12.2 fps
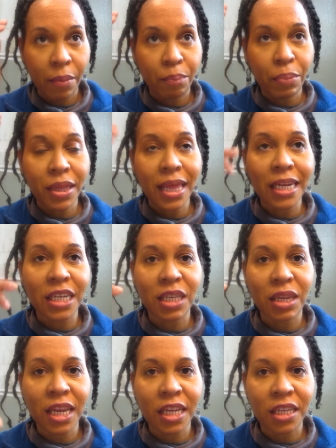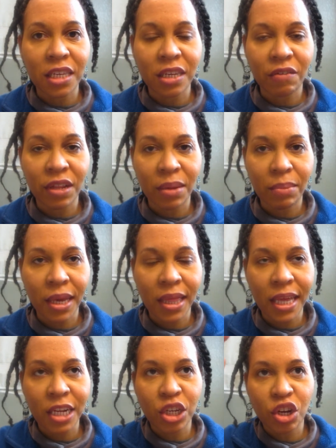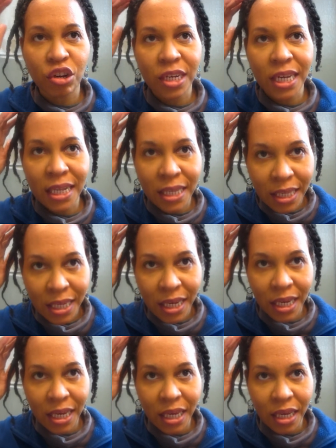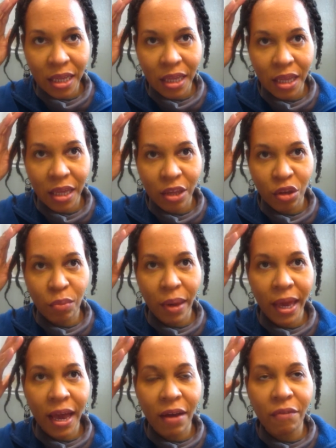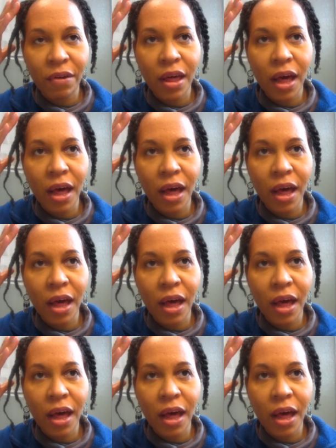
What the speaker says: But that doesn't necessarily mean that your density, you may have